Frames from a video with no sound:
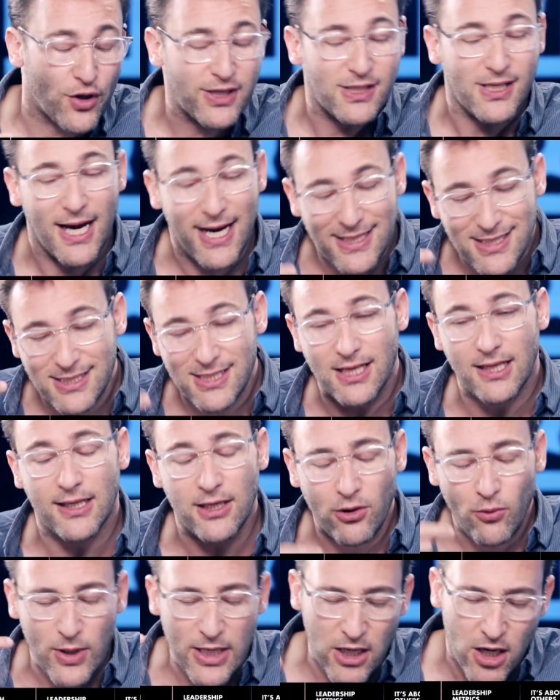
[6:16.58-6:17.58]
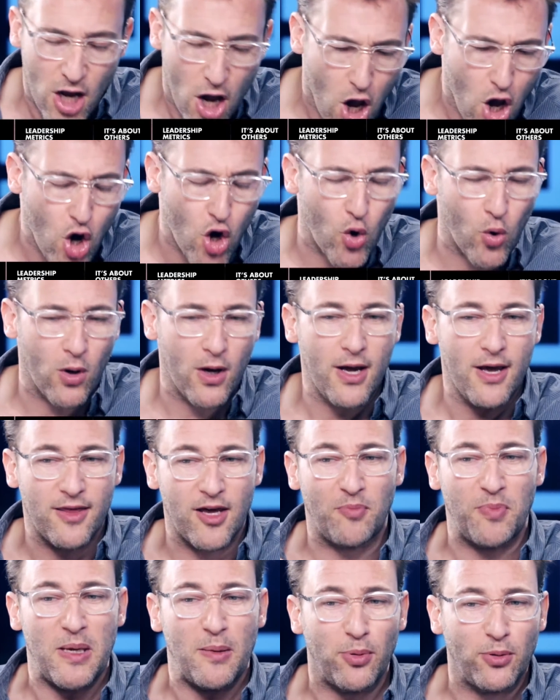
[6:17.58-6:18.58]
the science is clear, we know
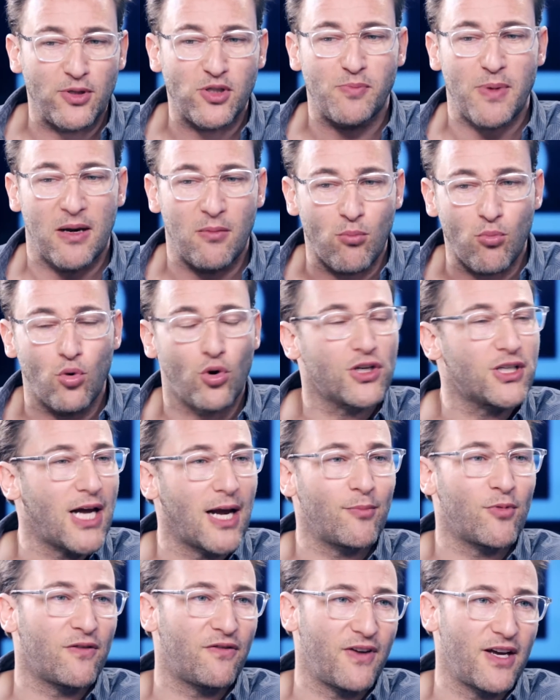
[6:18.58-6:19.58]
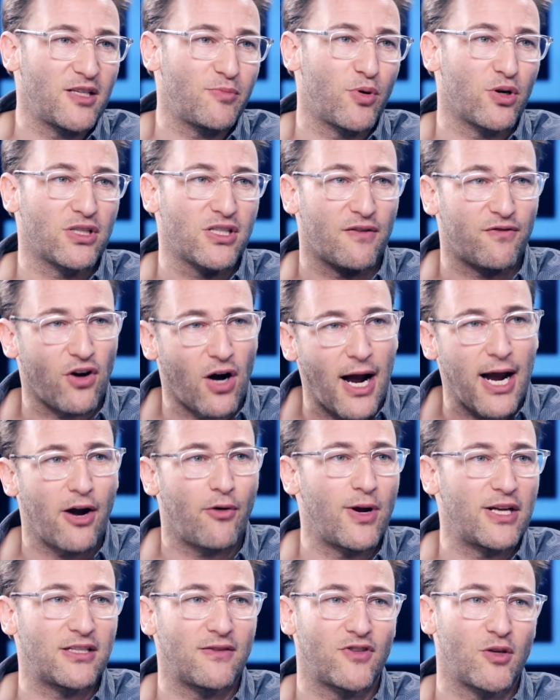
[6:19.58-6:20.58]
that people who spend more time on Facebook suffer higher
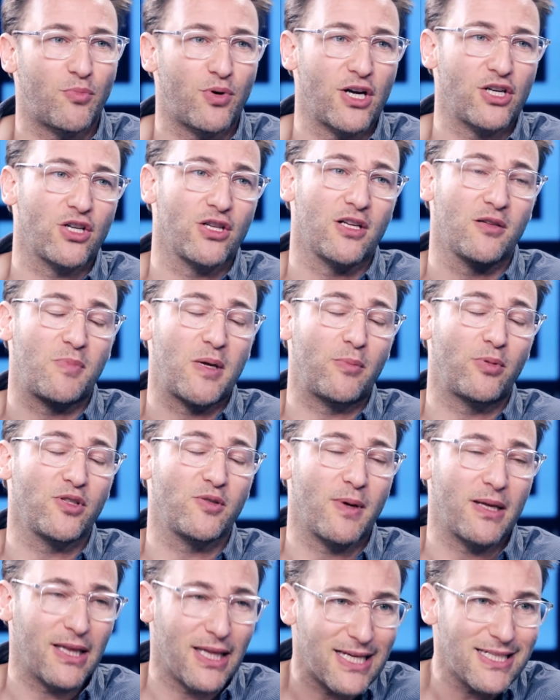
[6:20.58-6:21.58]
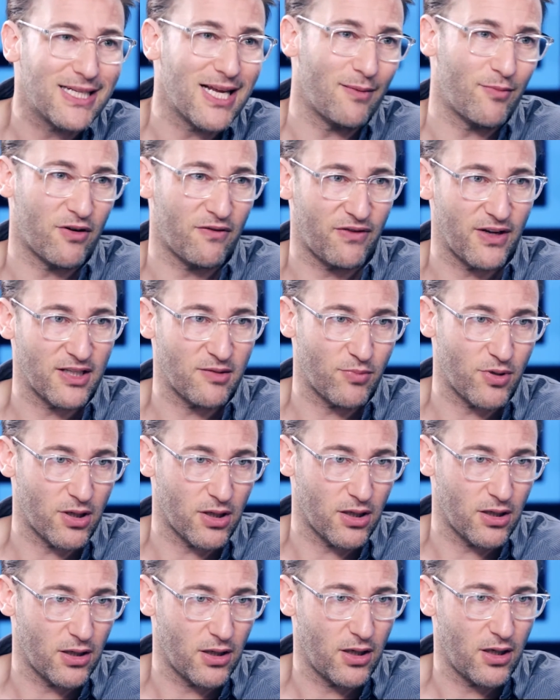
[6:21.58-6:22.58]
rates of depression than people who spend less time on Facebook,
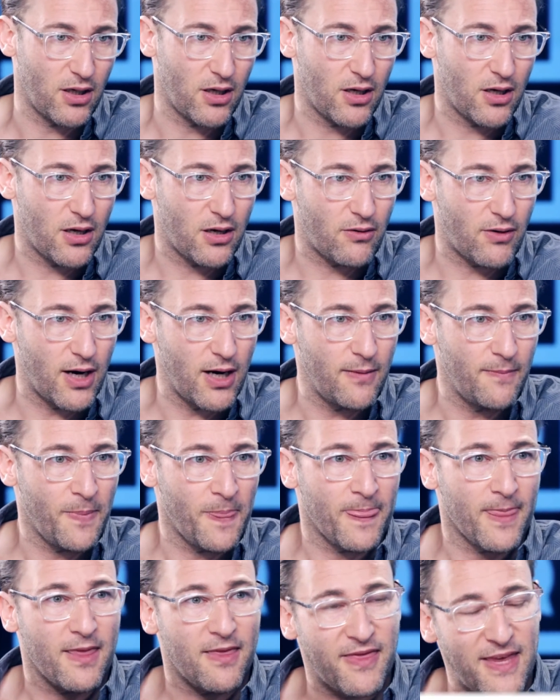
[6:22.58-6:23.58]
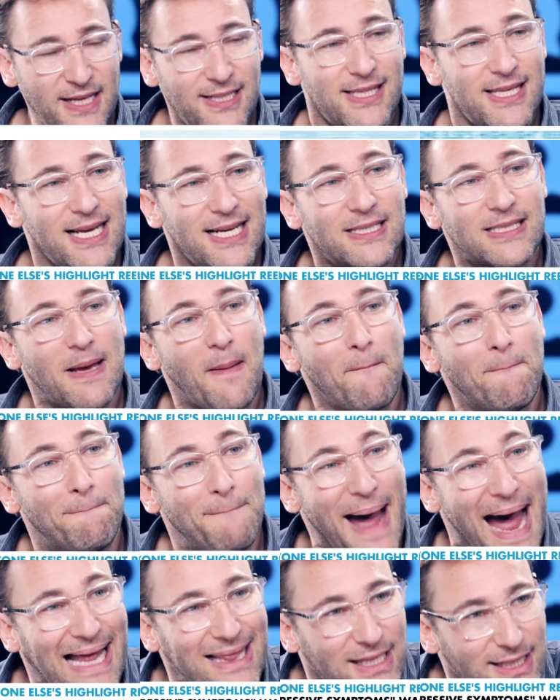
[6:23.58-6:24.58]
right? These things
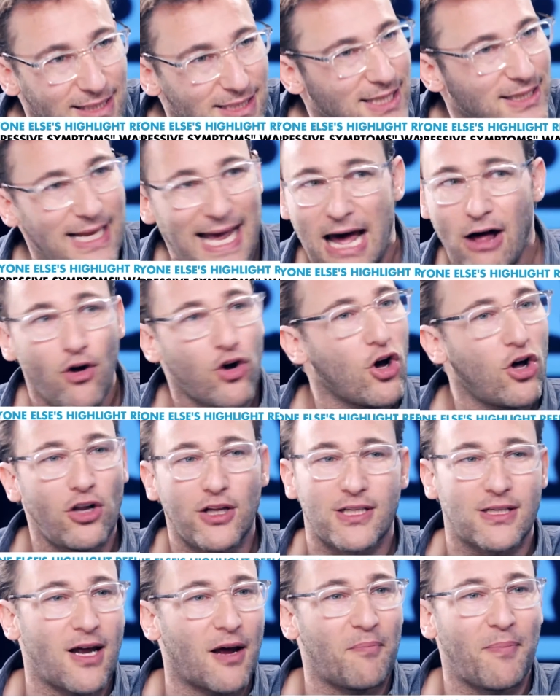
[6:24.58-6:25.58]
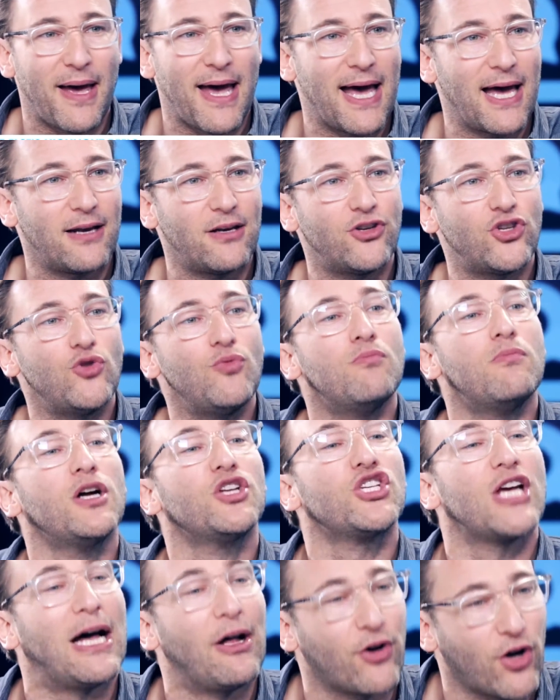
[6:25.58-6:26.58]
balanced. Alcohol is not bad, too
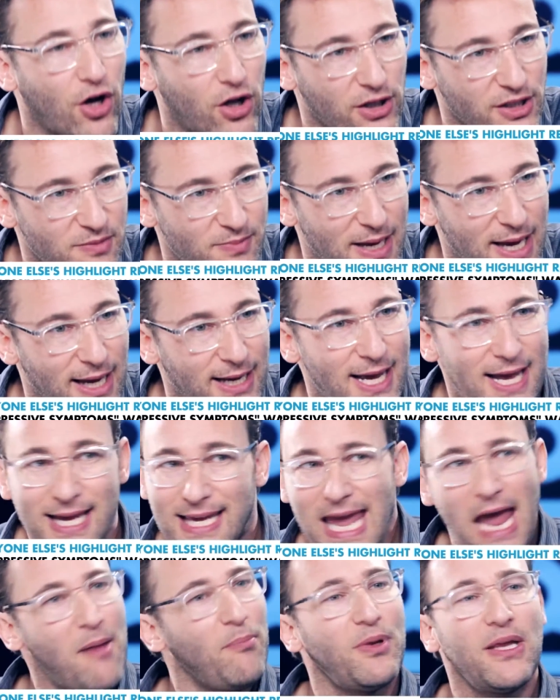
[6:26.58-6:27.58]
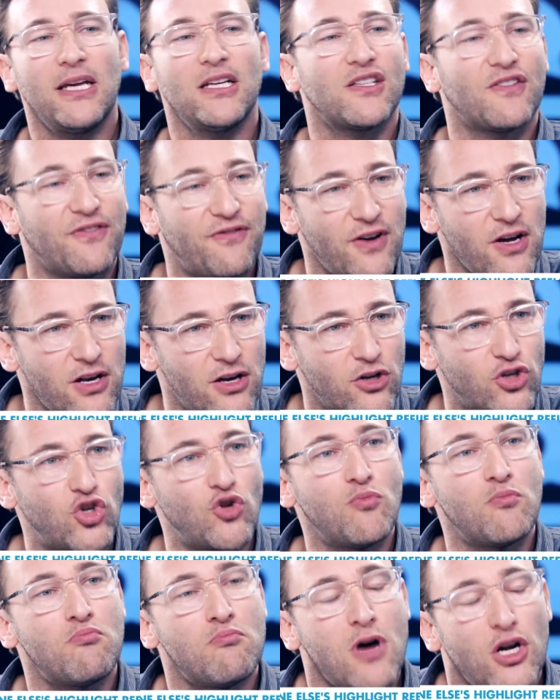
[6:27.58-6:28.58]
much alcohol is bad. Gambling is fun,
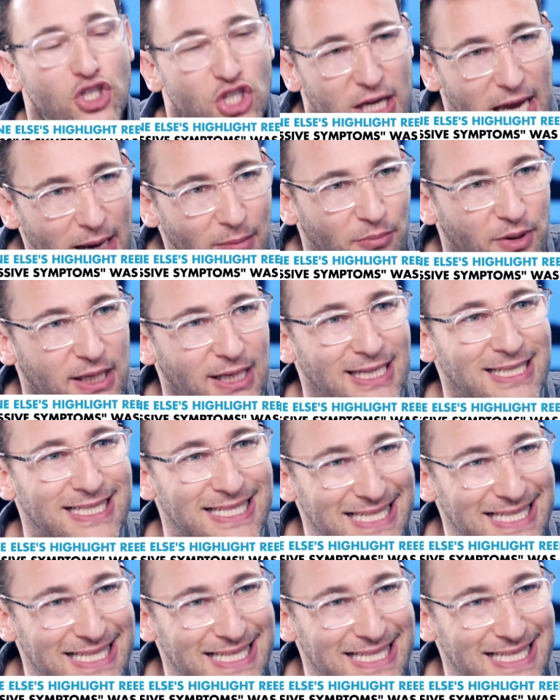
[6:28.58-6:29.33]
too much gambling is